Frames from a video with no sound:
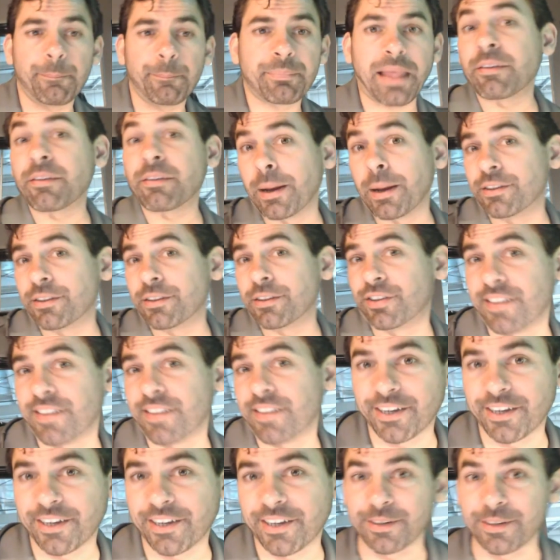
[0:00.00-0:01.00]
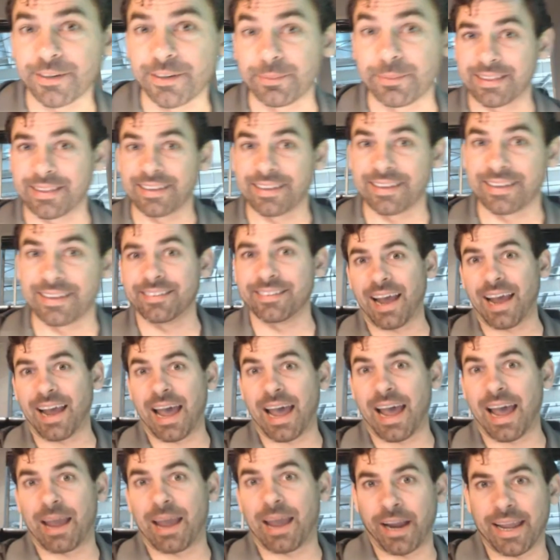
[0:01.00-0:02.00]
much as I could within this time,
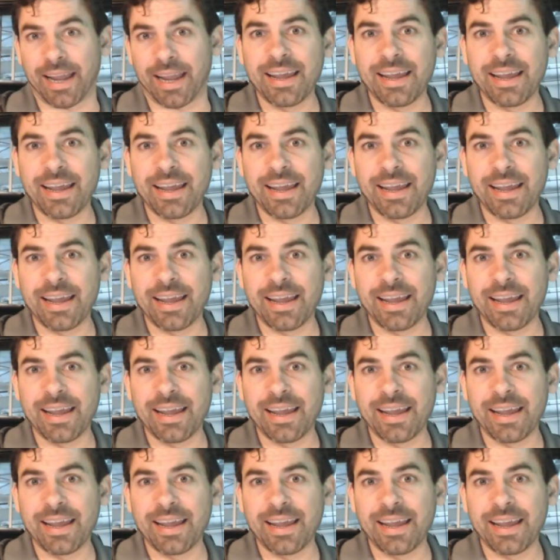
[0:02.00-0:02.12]
right?